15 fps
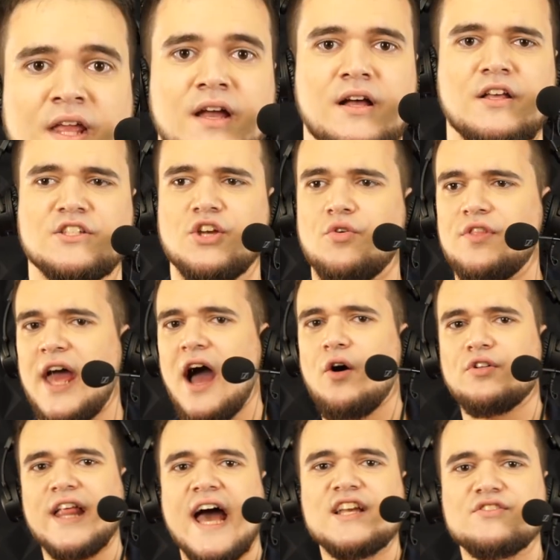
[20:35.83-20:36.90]
So now
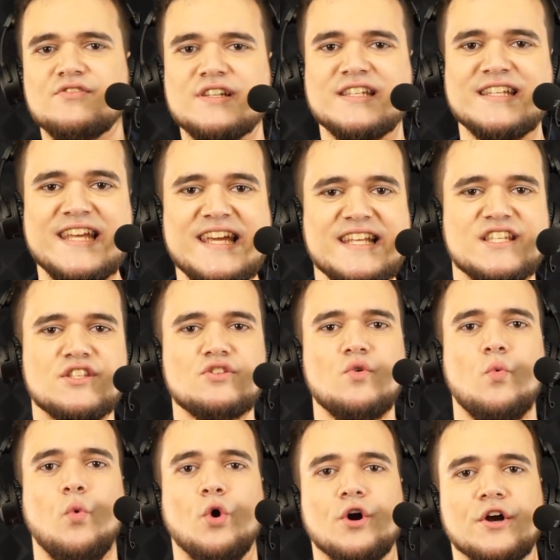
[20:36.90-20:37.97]
Lazarus needs to
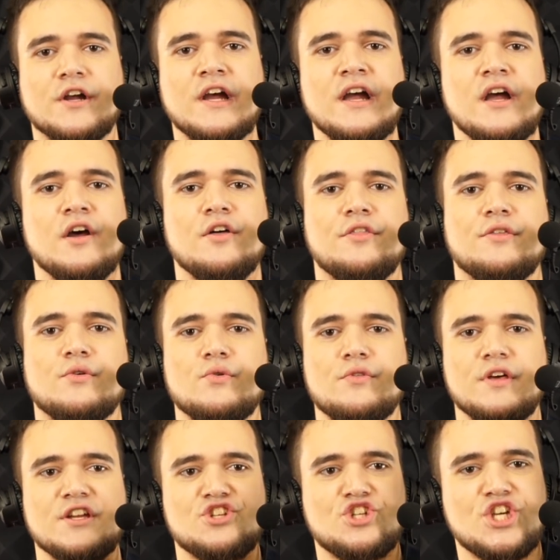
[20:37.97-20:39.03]
work through the
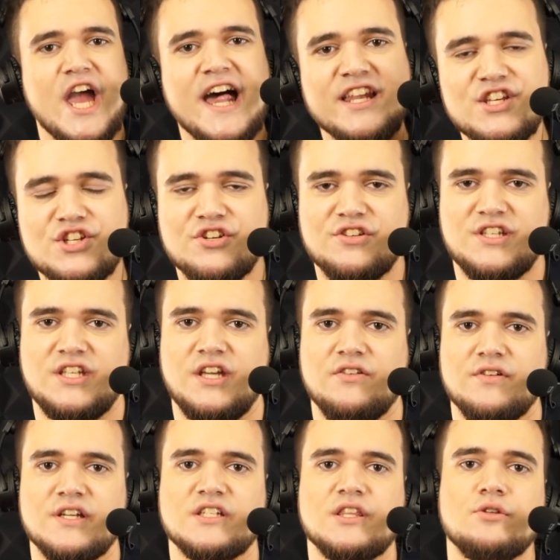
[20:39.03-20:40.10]
Challenger
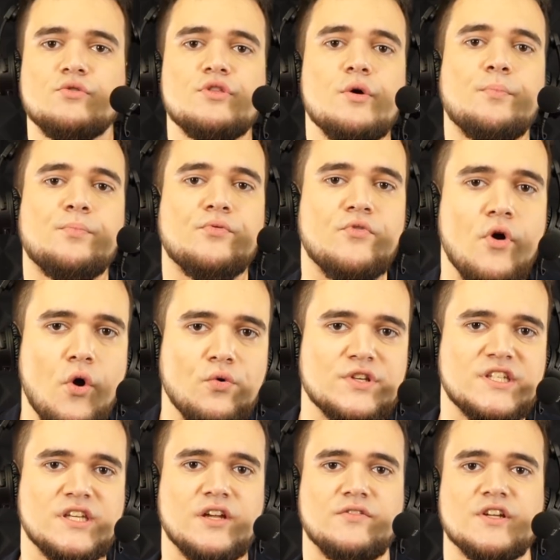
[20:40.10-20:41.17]
series, through the Pro
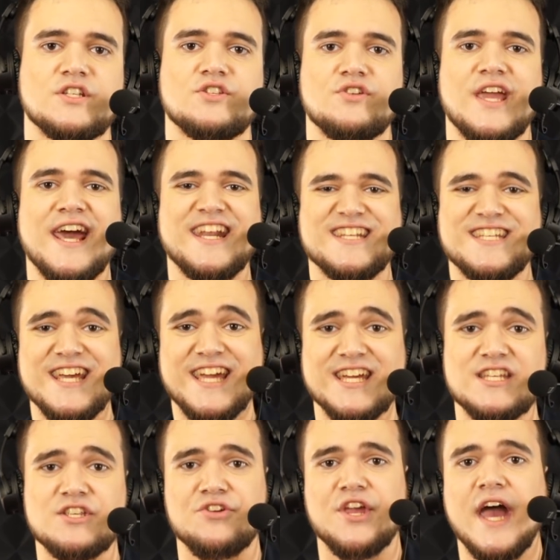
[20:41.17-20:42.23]
series, to get a ticket
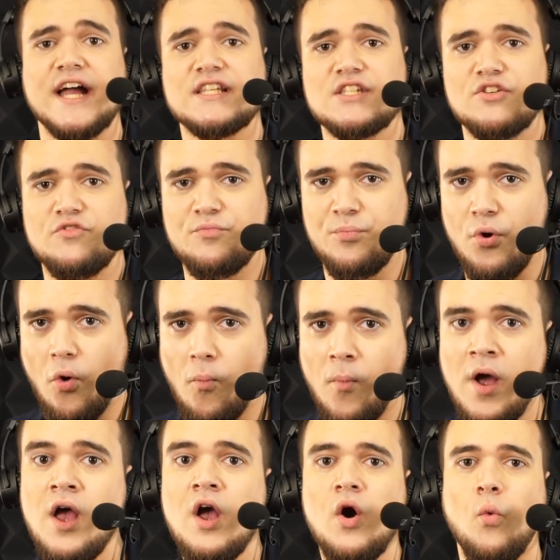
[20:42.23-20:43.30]
to Gods of Boom,
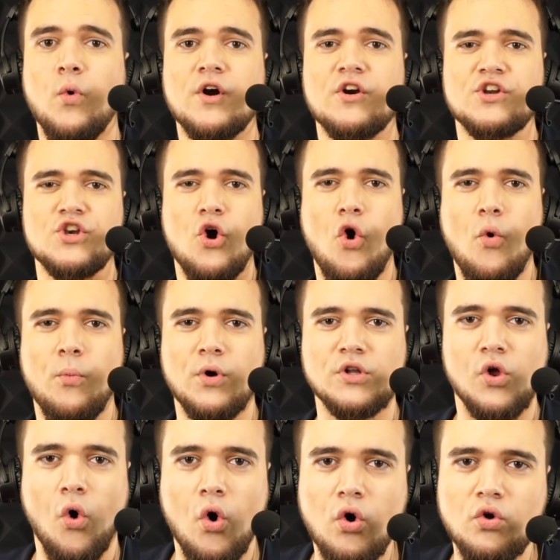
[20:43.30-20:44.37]
where Noble
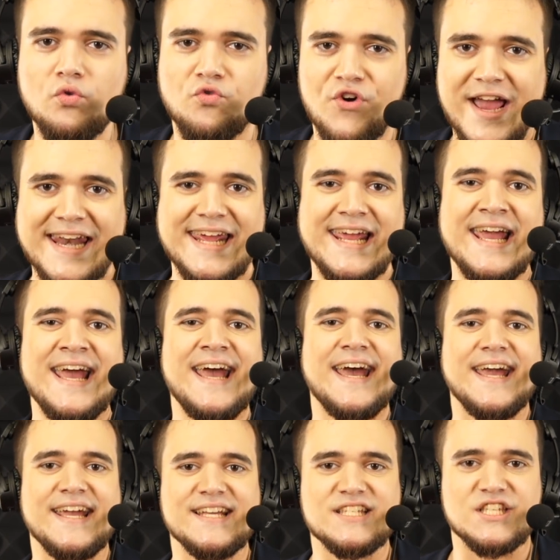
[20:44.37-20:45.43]
already
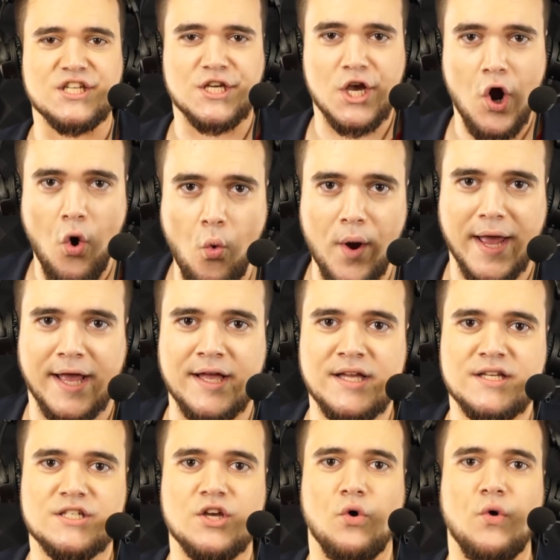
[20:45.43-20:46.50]
is going.
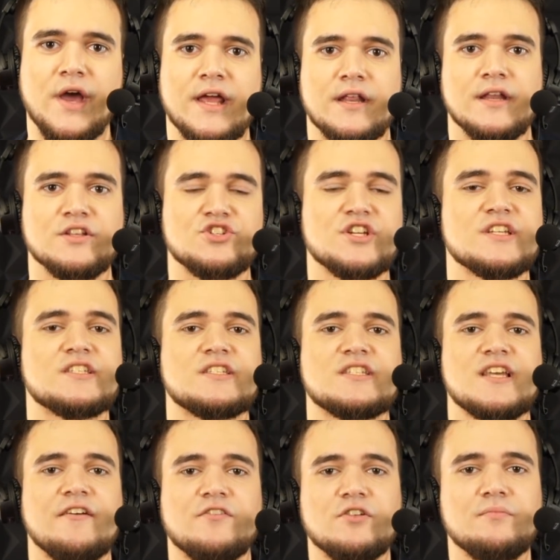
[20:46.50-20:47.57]
So in just
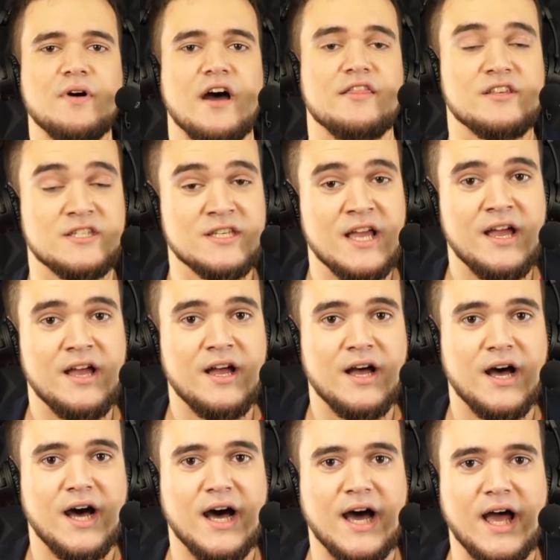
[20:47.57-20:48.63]
several months
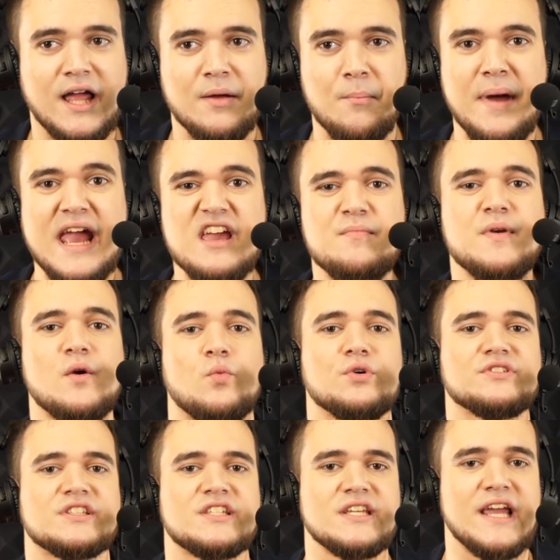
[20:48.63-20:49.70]
uh, maybe we'll
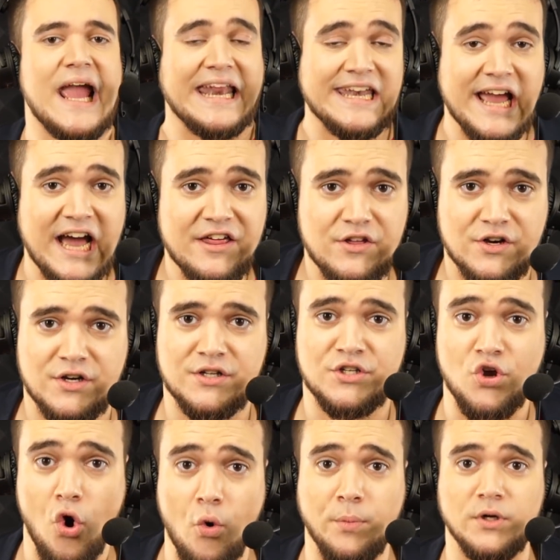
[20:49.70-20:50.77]
see another
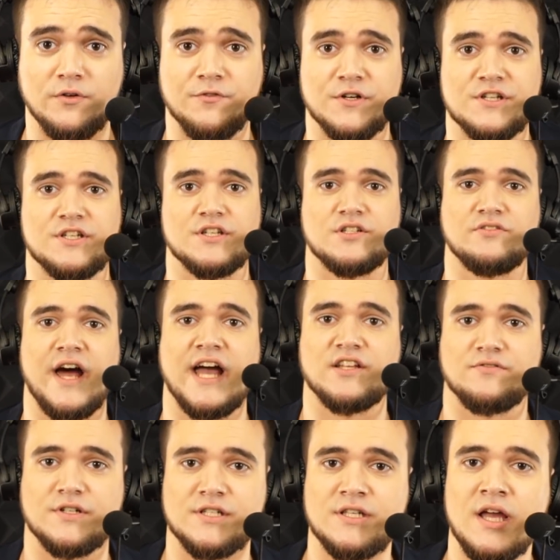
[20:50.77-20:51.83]
Noble versus Lazarus.